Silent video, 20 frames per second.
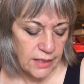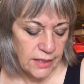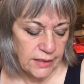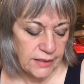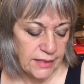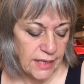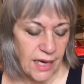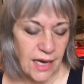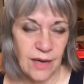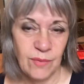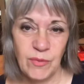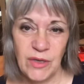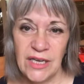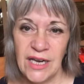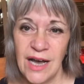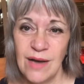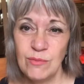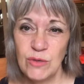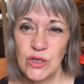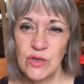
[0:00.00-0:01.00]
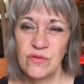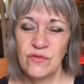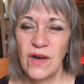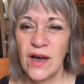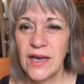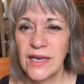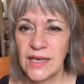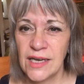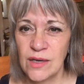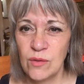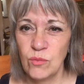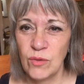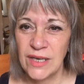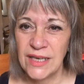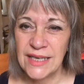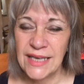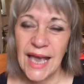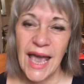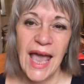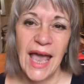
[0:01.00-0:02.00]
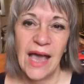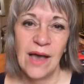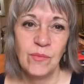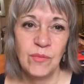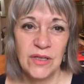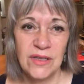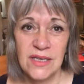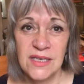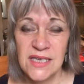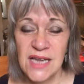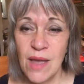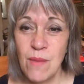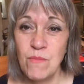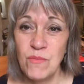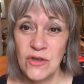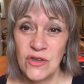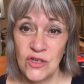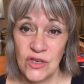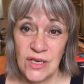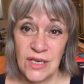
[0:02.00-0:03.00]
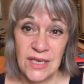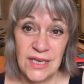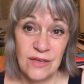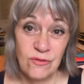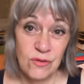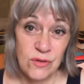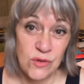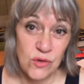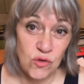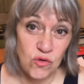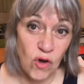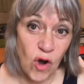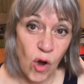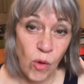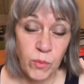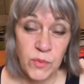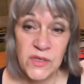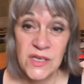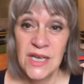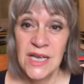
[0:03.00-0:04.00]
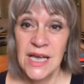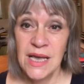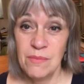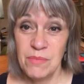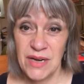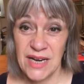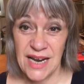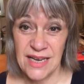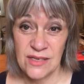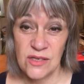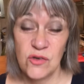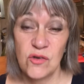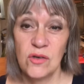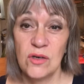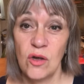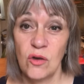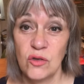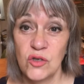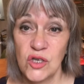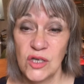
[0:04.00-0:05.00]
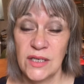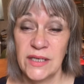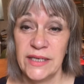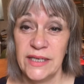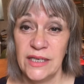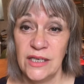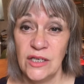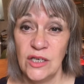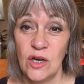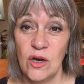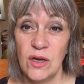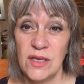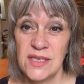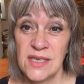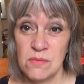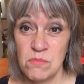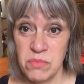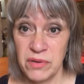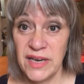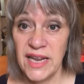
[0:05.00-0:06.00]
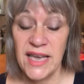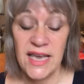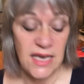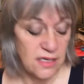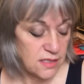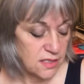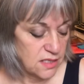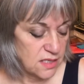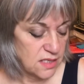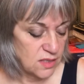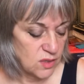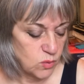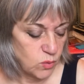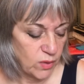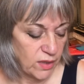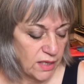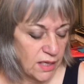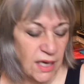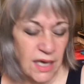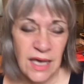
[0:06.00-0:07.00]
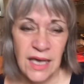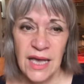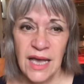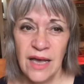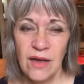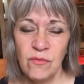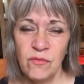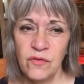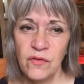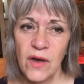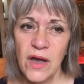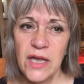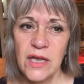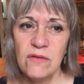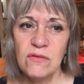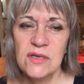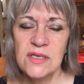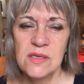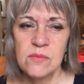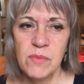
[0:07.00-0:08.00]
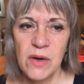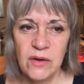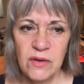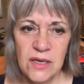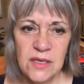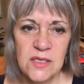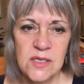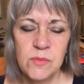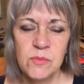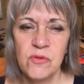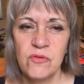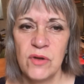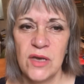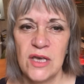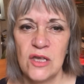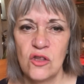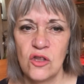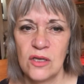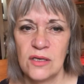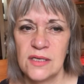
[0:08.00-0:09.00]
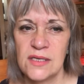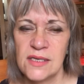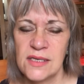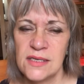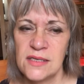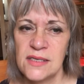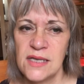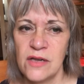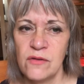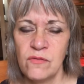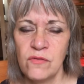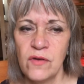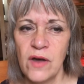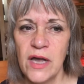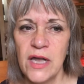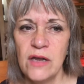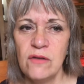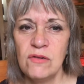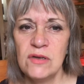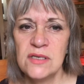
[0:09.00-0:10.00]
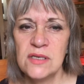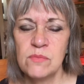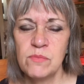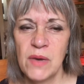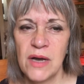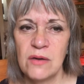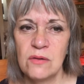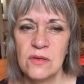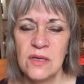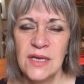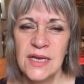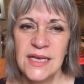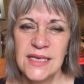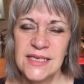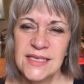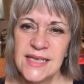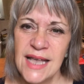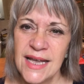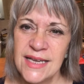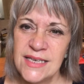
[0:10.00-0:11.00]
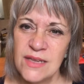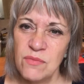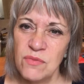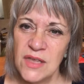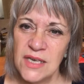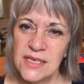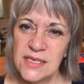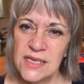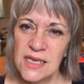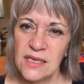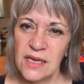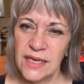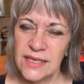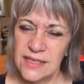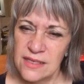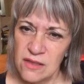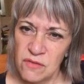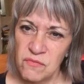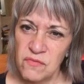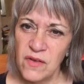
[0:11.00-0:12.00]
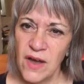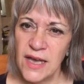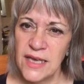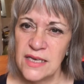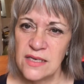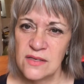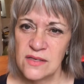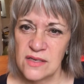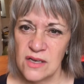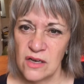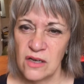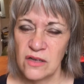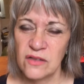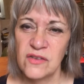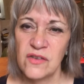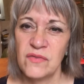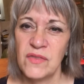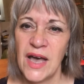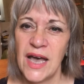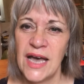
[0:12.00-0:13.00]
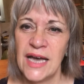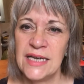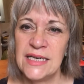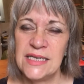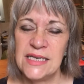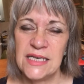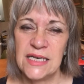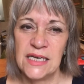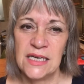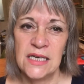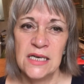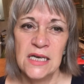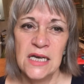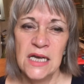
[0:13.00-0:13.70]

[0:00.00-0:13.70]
Yeah, I mean, how much fire can we get? I mean, the temperature here is dropped, but astrologically, you know, it's a blaze this week. And fire is about inspiration, as I said. Fire is about setting things alight, the fire starter, that idea.